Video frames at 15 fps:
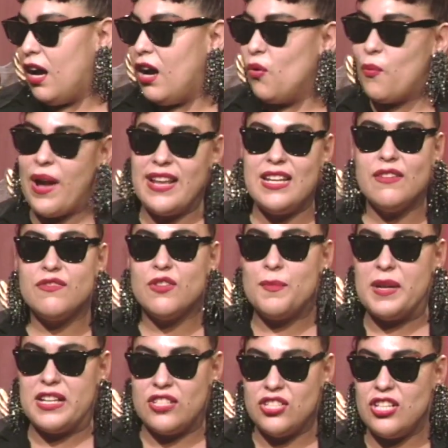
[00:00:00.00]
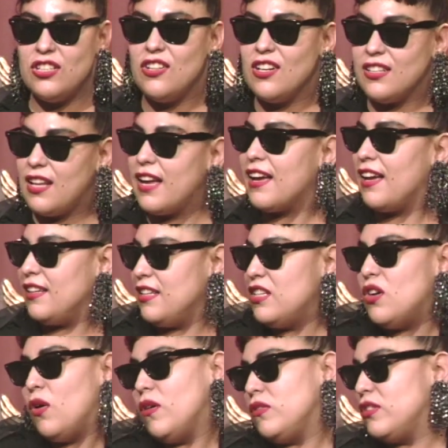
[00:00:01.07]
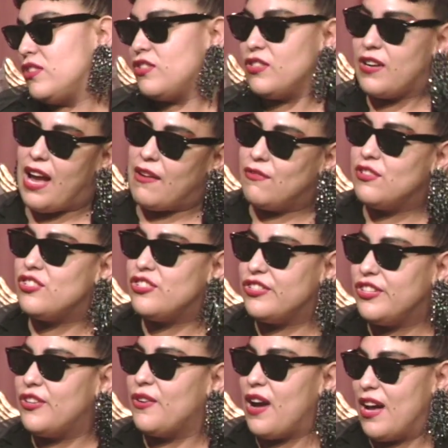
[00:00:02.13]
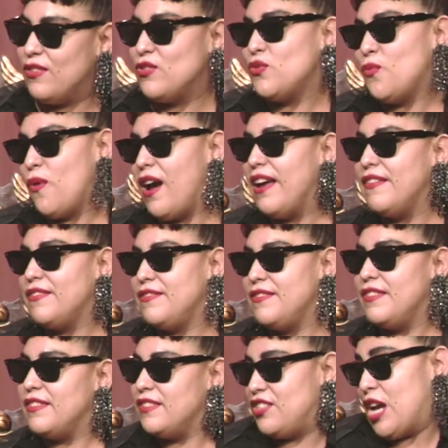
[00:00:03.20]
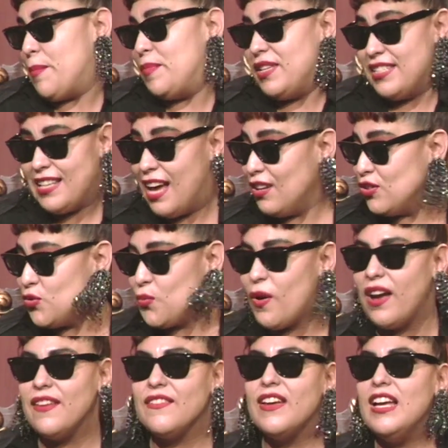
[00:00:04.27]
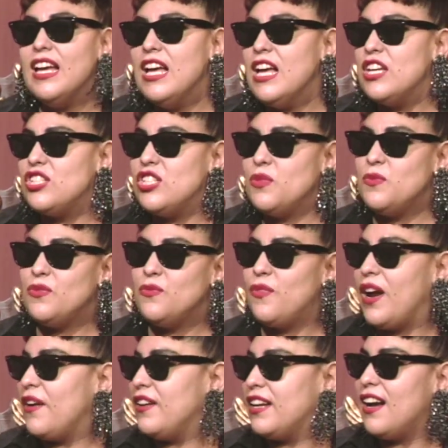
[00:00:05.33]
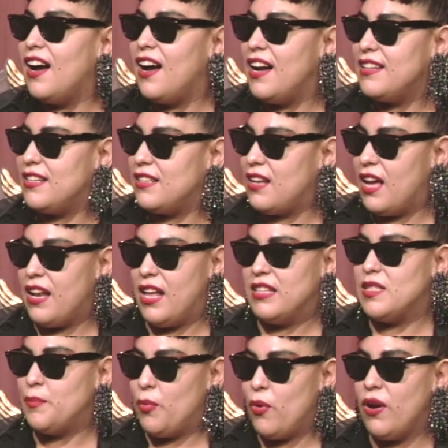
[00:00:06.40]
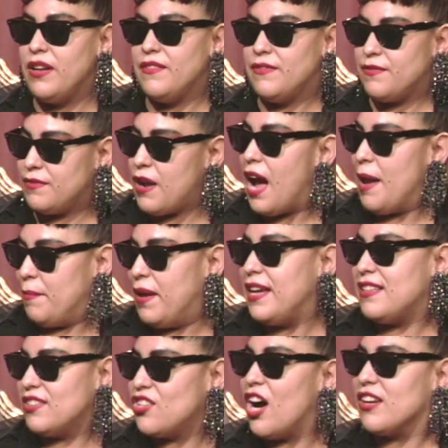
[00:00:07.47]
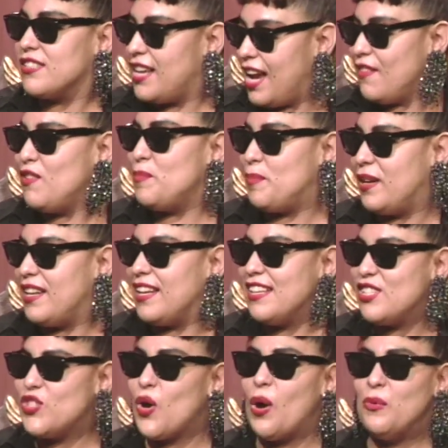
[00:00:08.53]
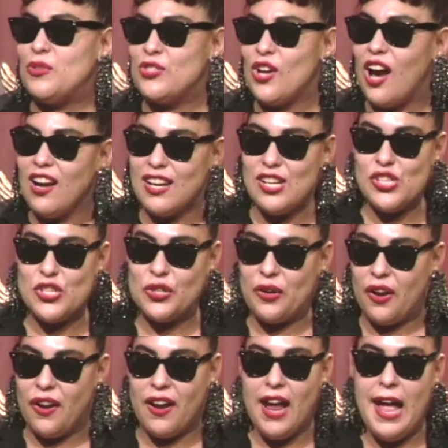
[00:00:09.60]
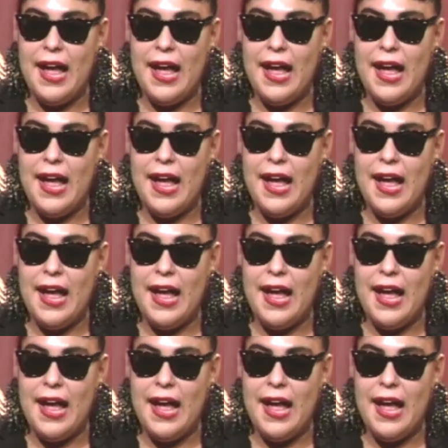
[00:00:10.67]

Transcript: uh, waiting for me, and she looked like, uh, you know, just your average, you know, housewife, uh, Japanese housewife. She was very kind, and, and that's a point I make to talk to everybody. So I was talking to her,